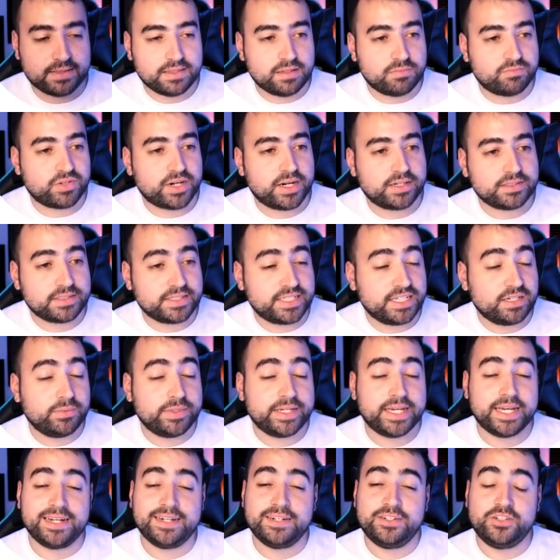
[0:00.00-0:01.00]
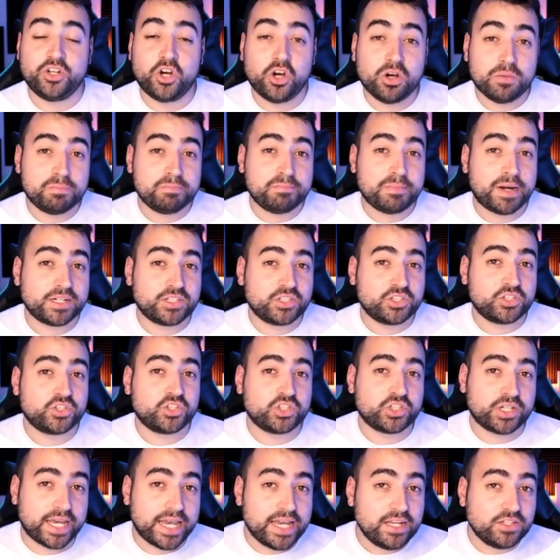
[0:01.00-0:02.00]
in the browser here, we get not much
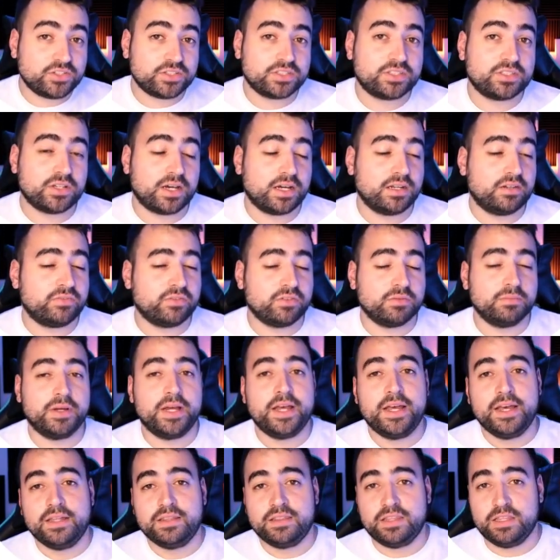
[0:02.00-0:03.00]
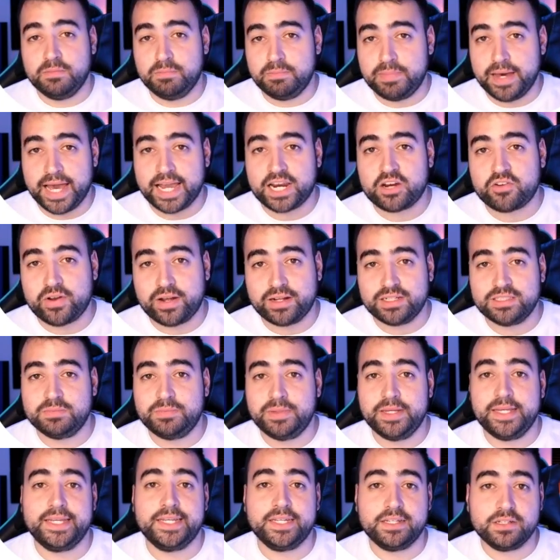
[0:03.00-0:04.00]
change aside from the background
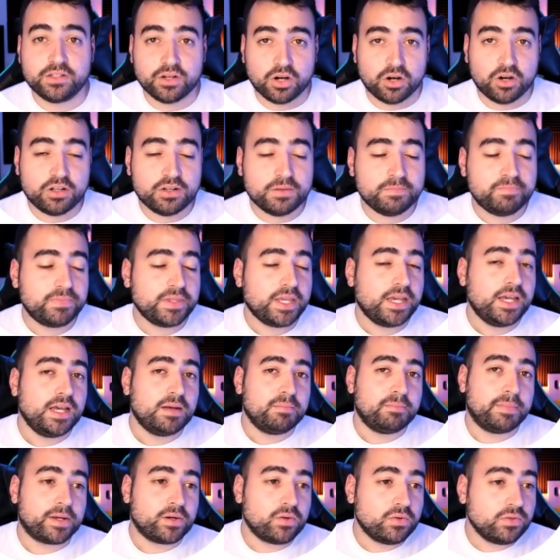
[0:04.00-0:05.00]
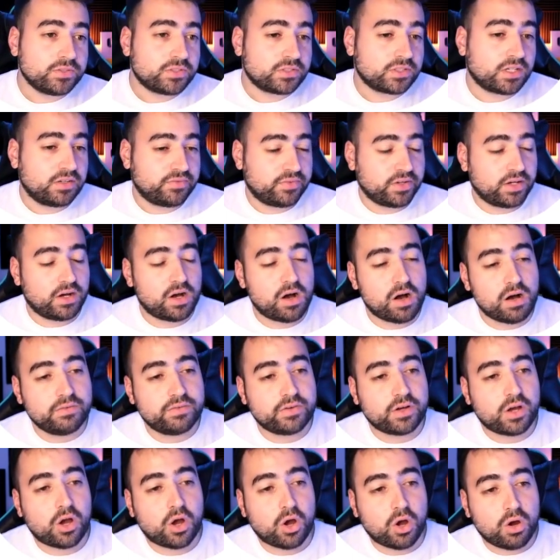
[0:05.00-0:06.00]
being gone. But also if I
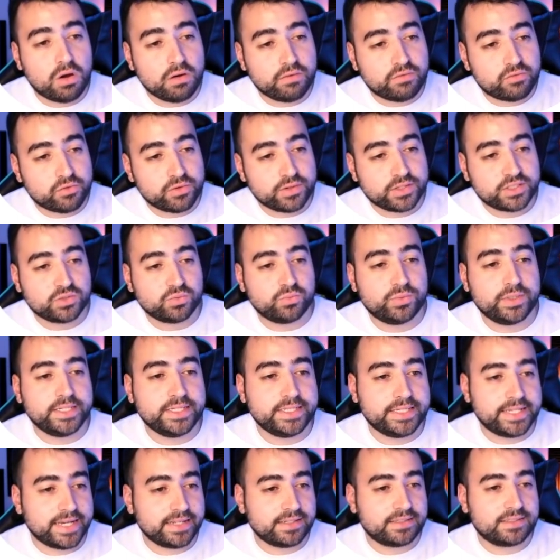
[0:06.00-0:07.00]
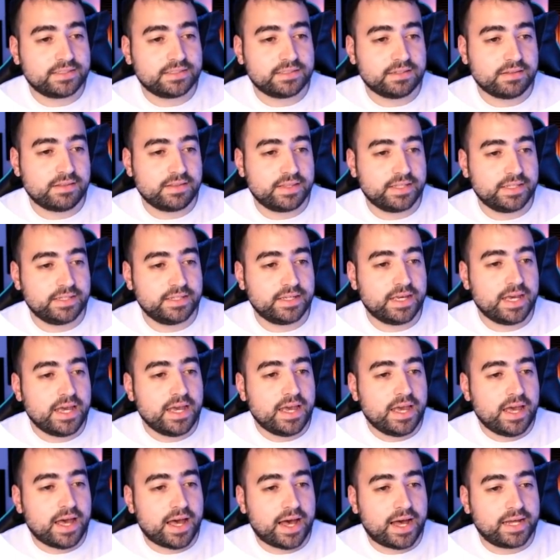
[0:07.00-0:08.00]
hover over it, we get the
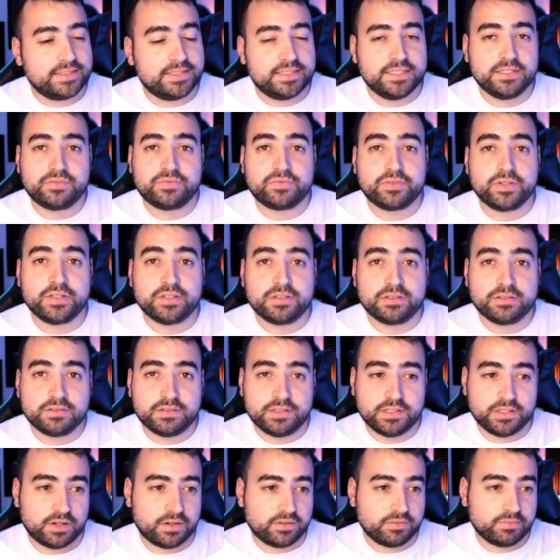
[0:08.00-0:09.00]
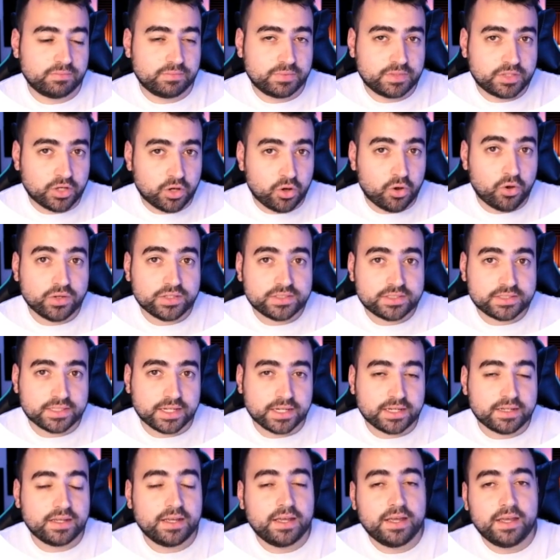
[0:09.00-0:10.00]
uh, different, you know,
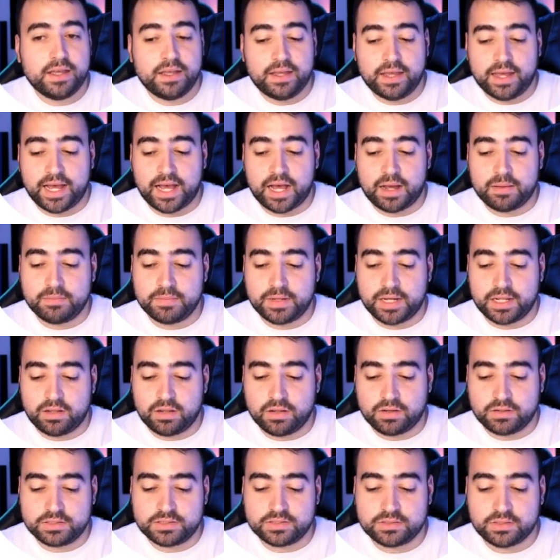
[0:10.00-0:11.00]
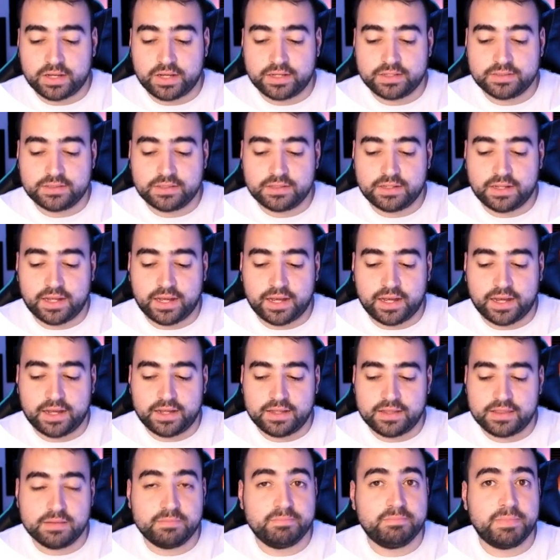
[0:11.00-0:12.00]
cursor um, alongside
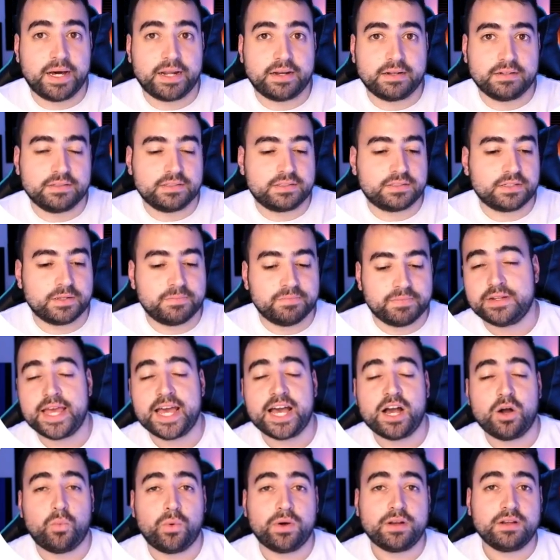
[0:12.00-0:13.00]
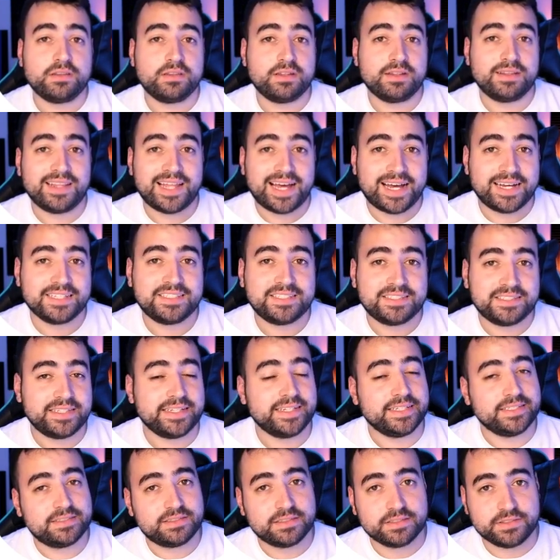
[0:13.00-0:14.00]
uh, the button. So now one of the last
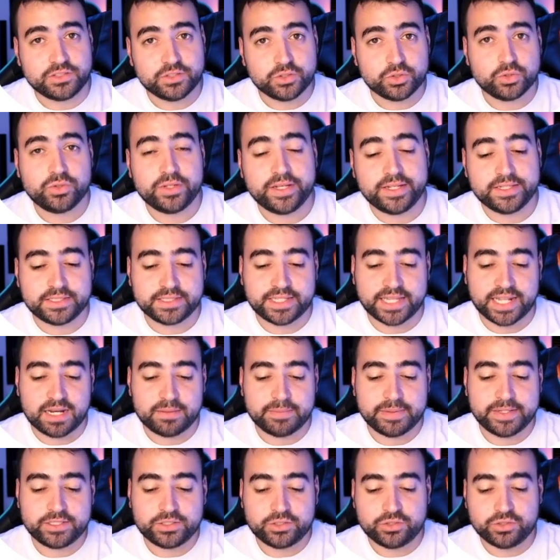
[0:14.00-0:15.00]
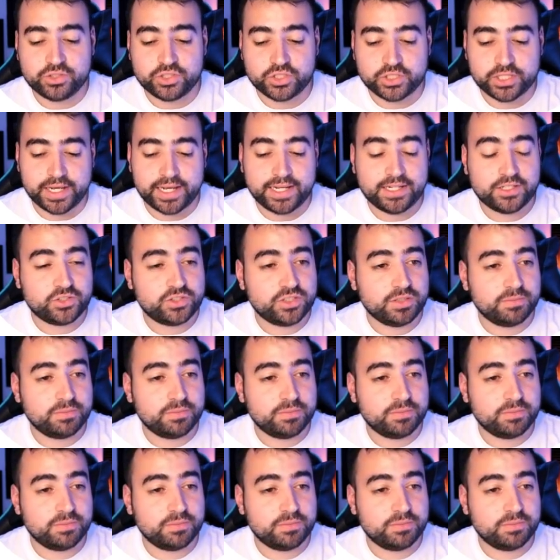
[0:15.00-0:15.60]
things to do is going to be to change